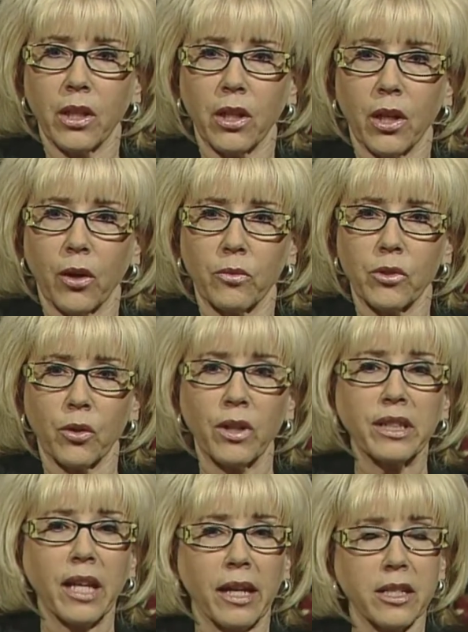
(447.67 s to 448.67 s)
you know,
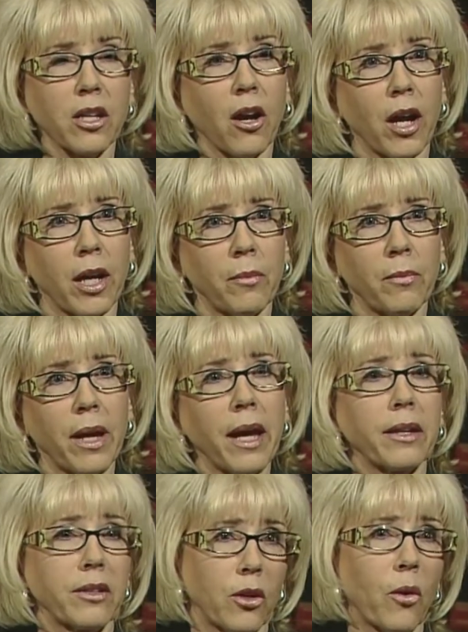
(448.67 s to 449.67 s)
during that time
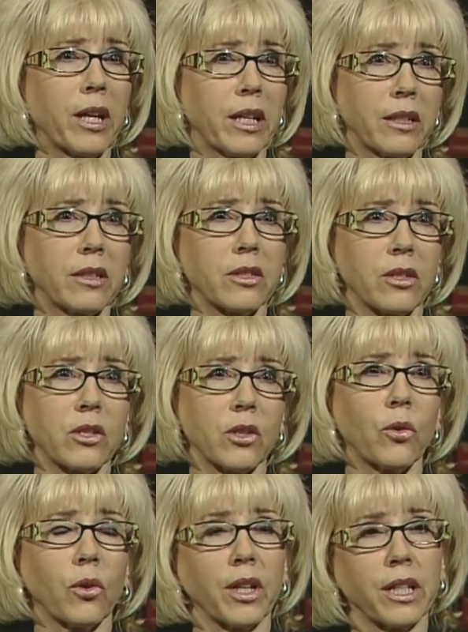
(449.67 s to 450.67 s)
at going to
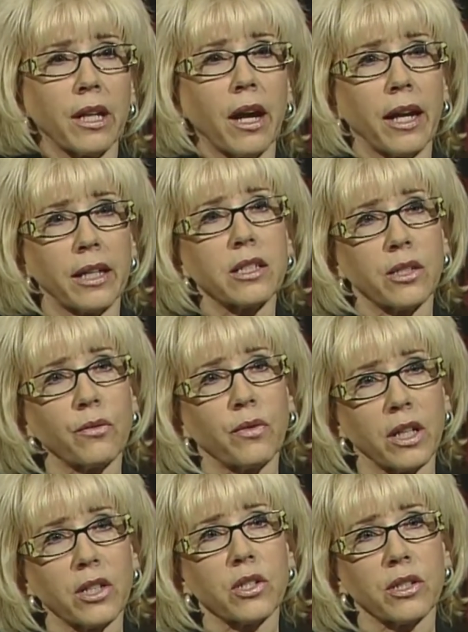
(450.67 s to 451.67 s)
school at, at night to
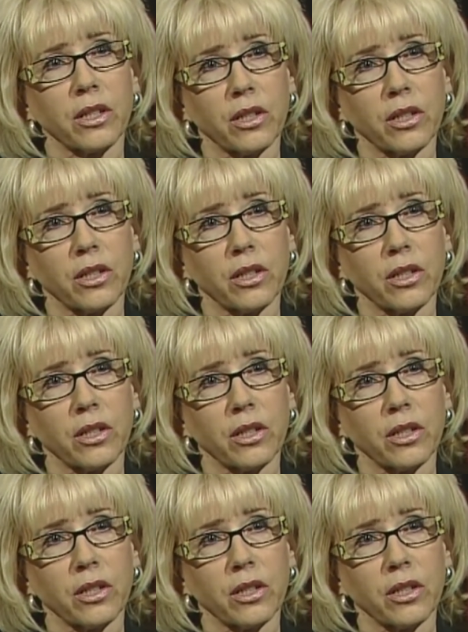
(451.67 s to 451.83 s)
time. finish